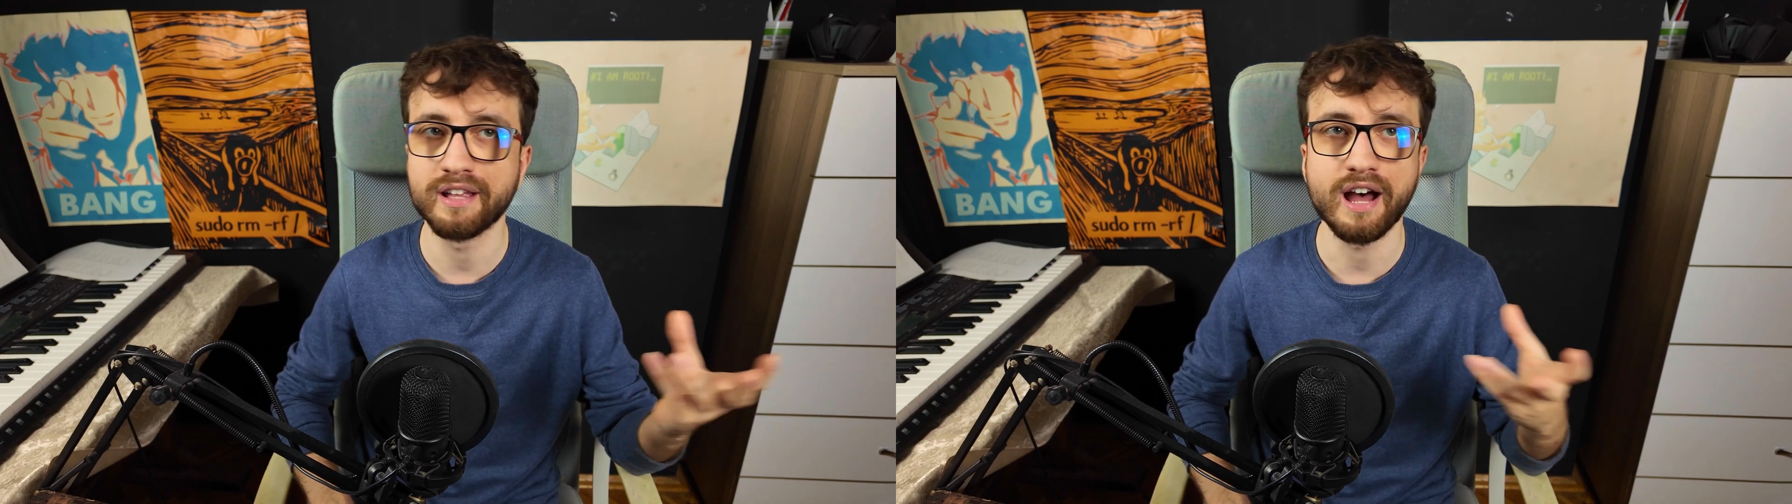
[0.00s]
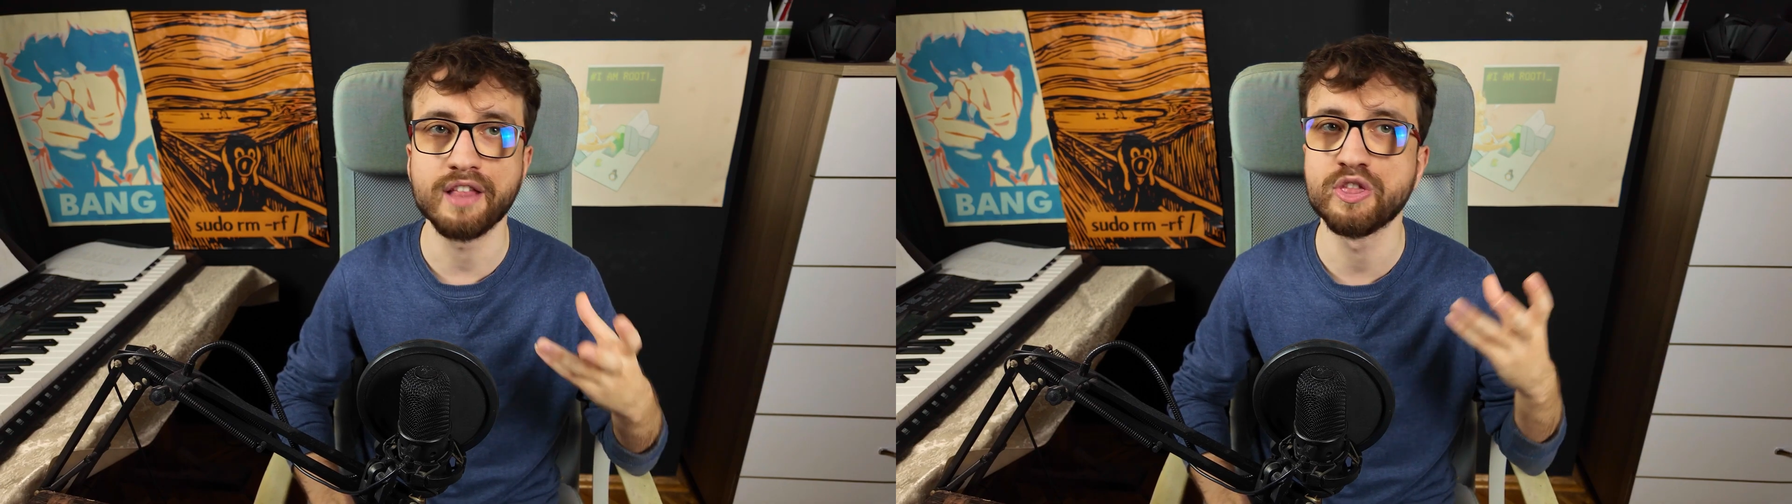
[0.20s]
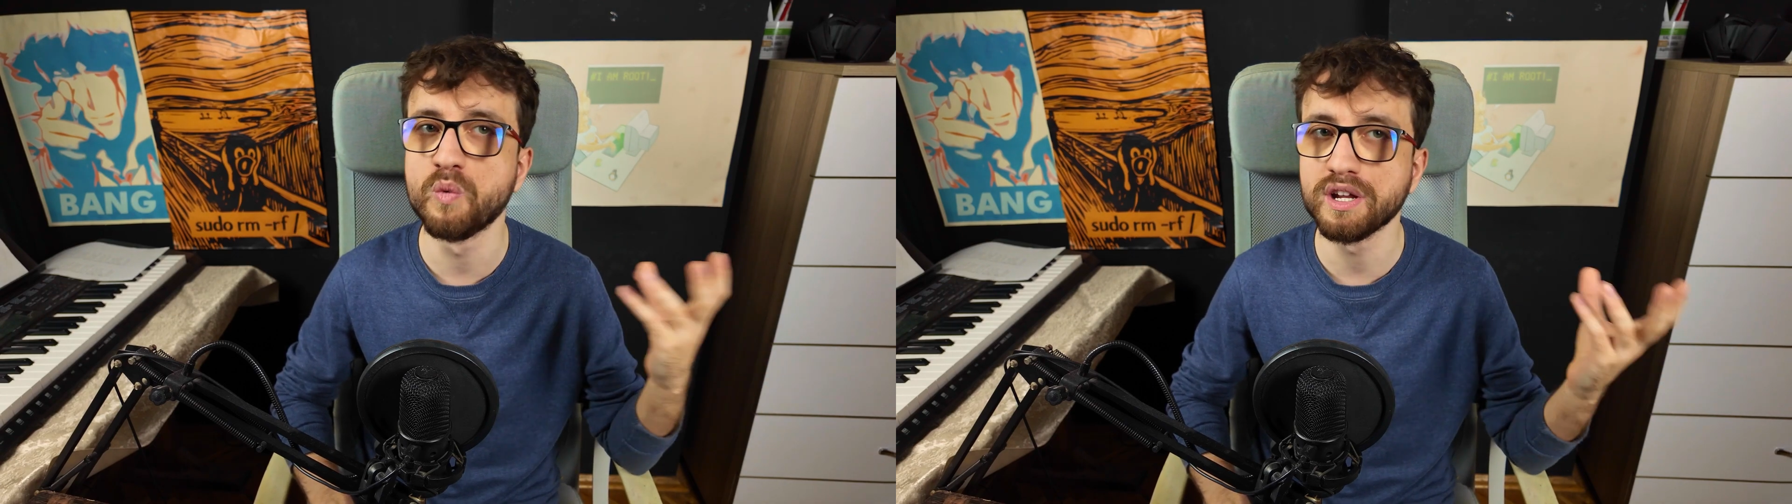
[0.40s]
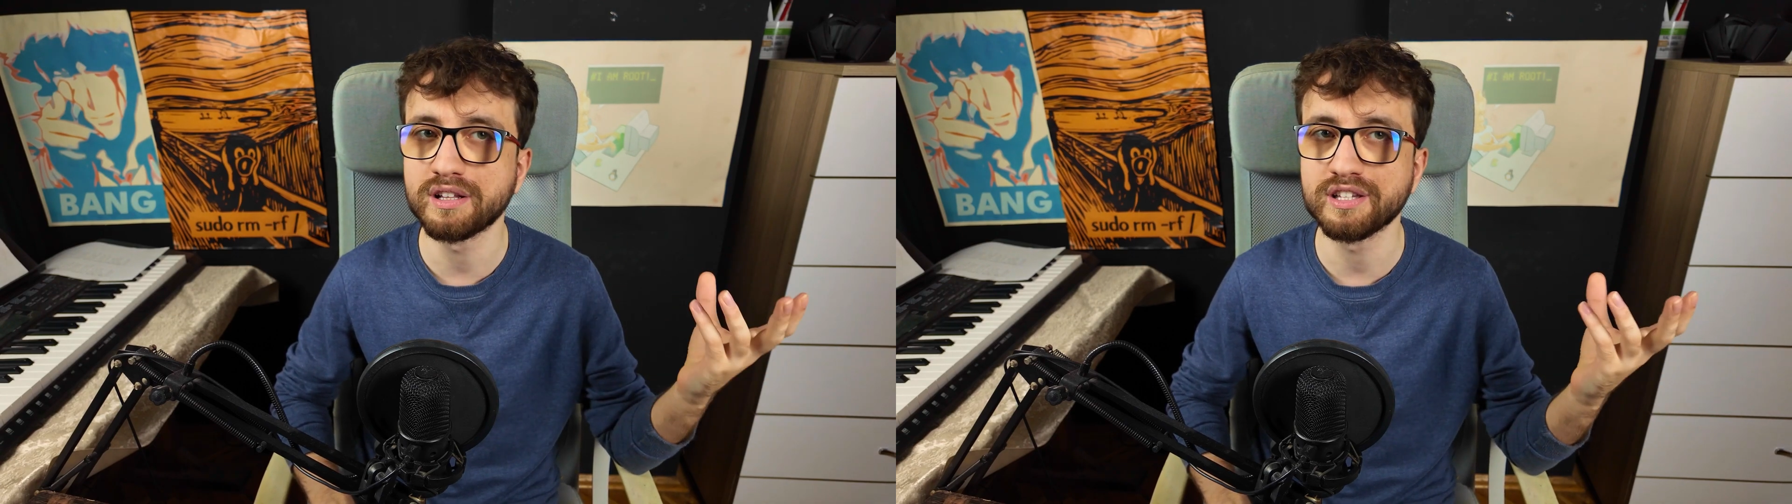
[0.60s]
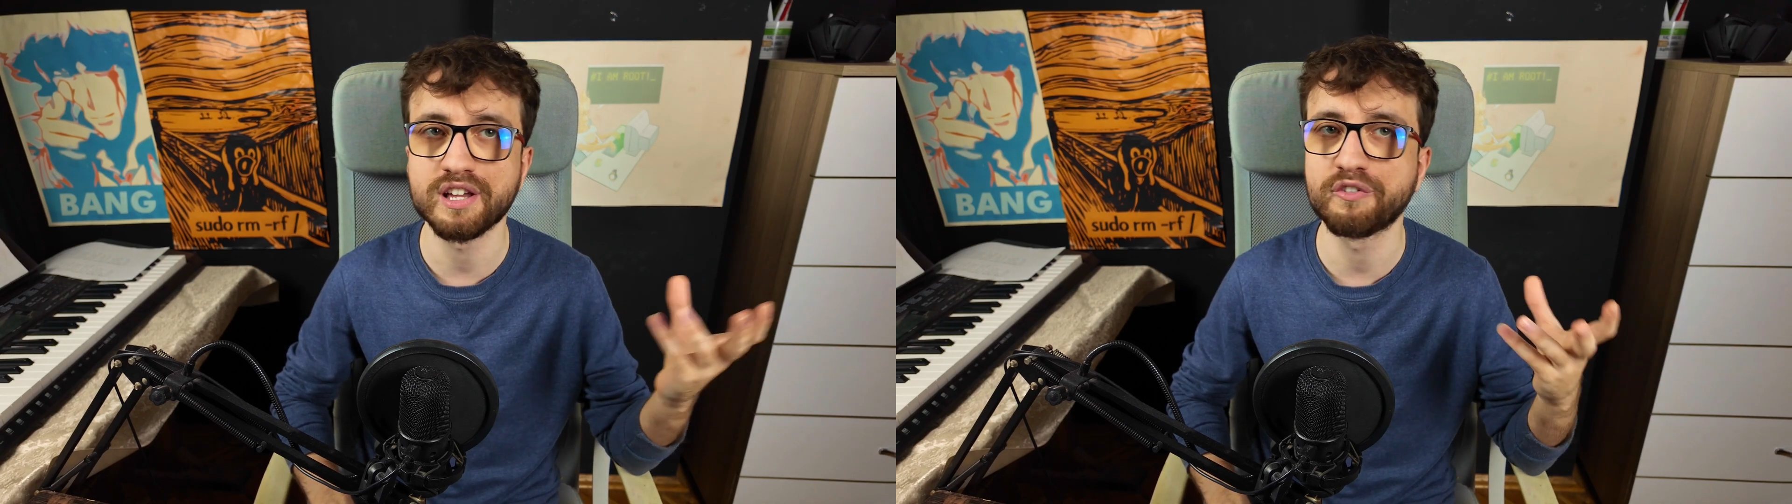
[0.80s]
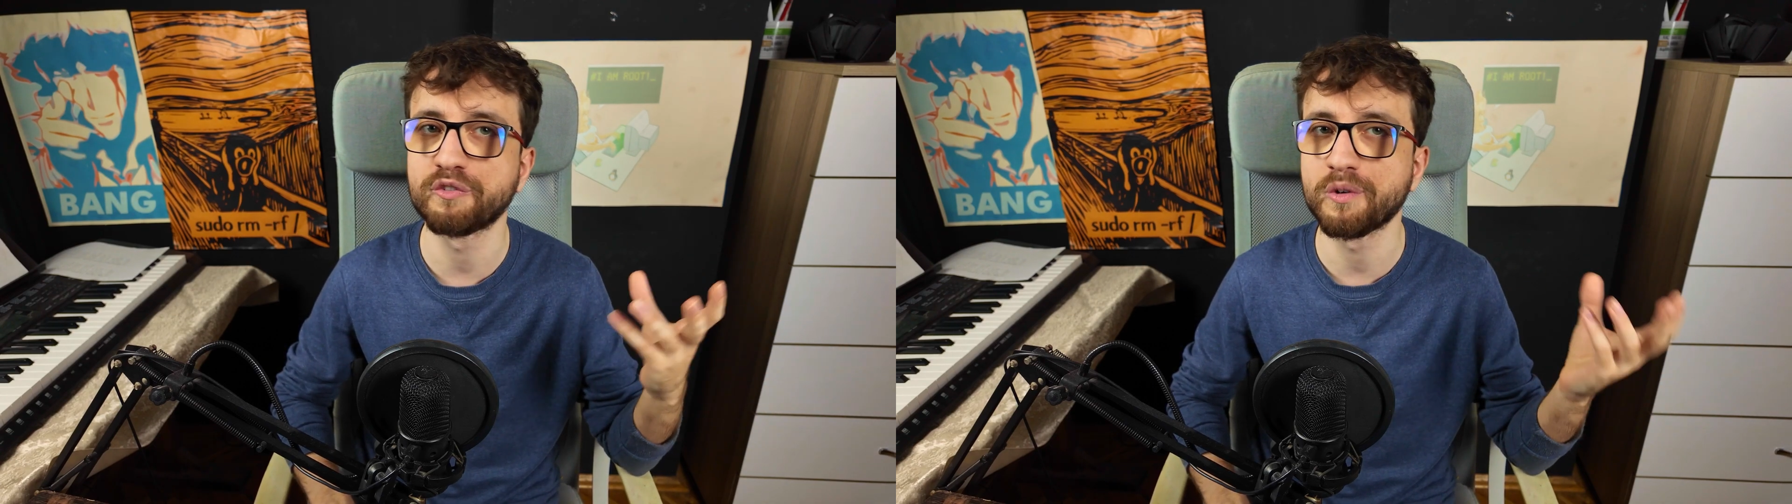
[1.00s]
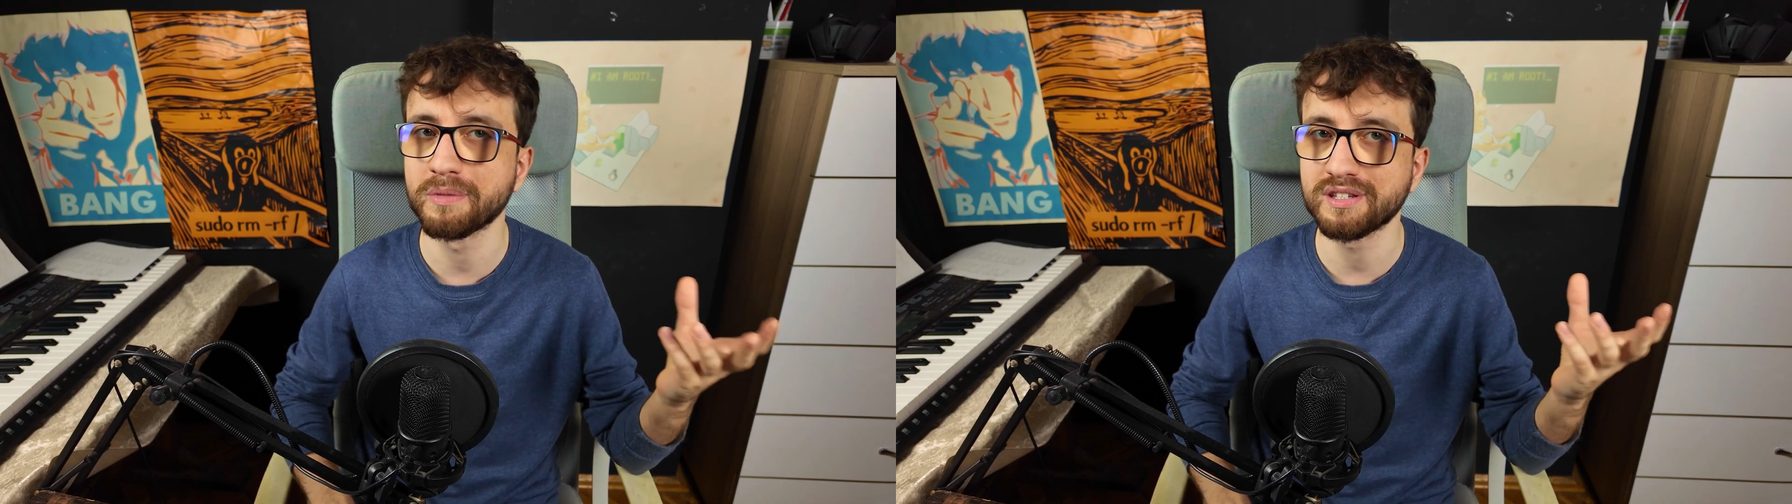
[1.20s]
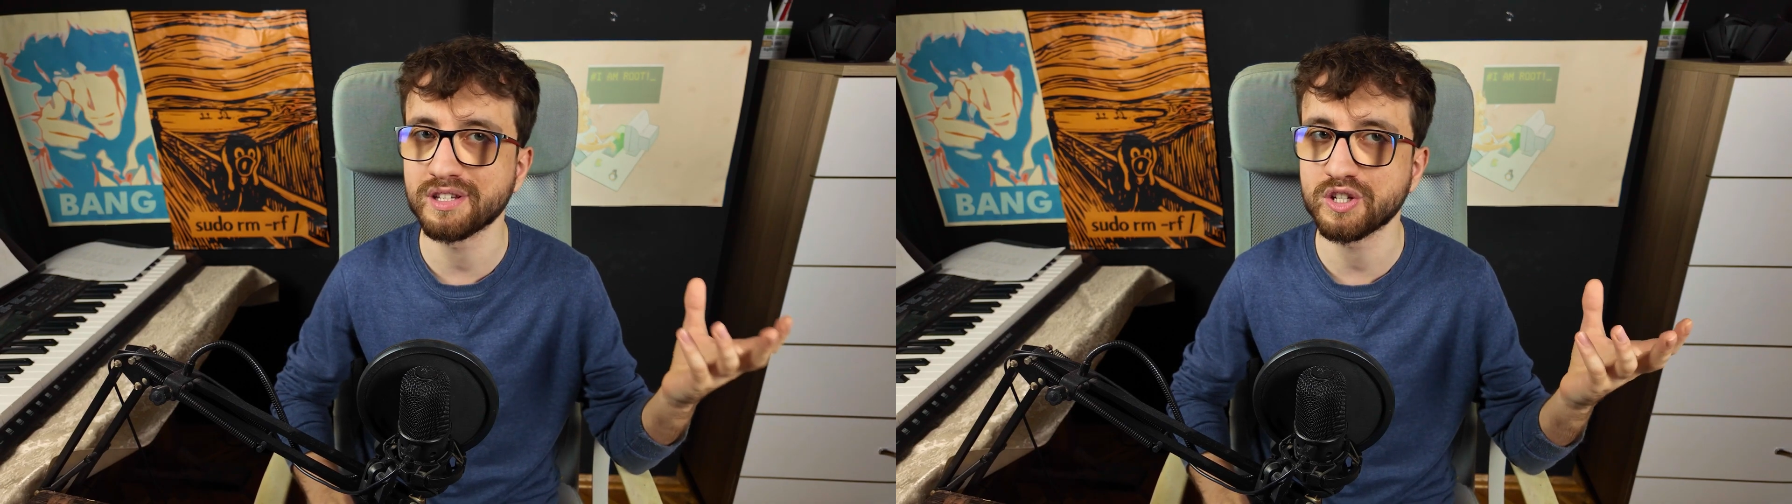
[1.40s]
unknowingly suffer
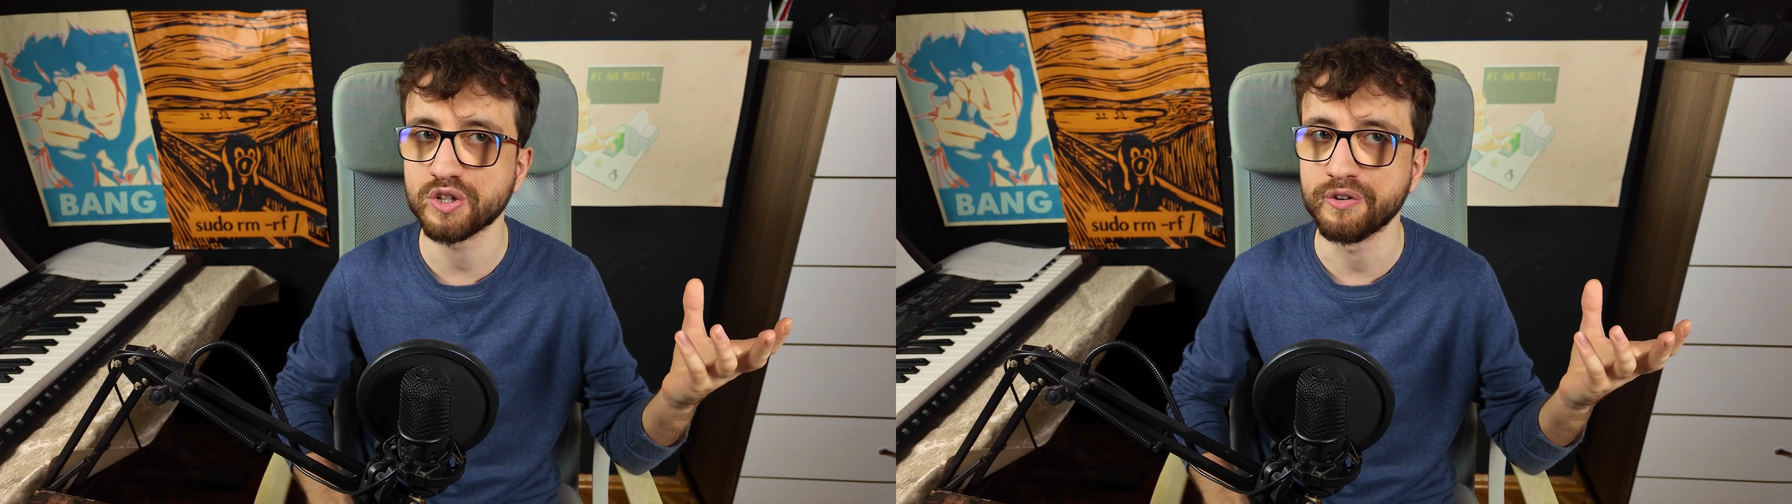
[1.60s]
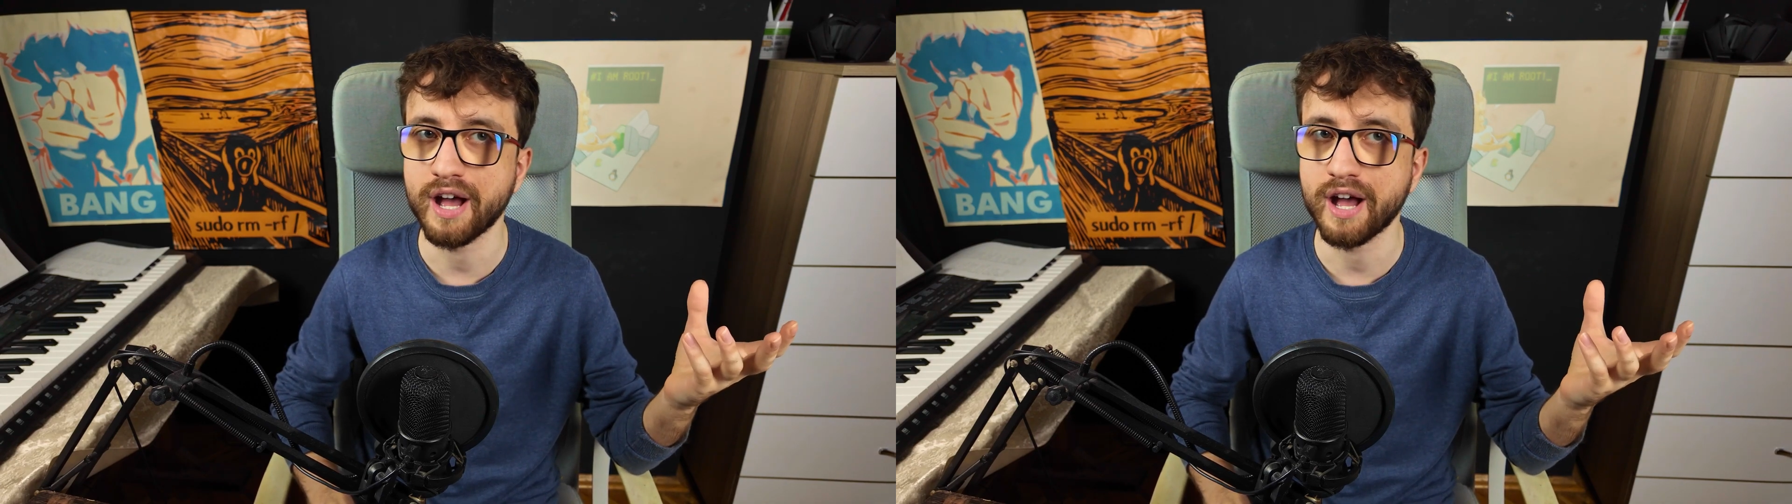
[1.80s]
from this issue.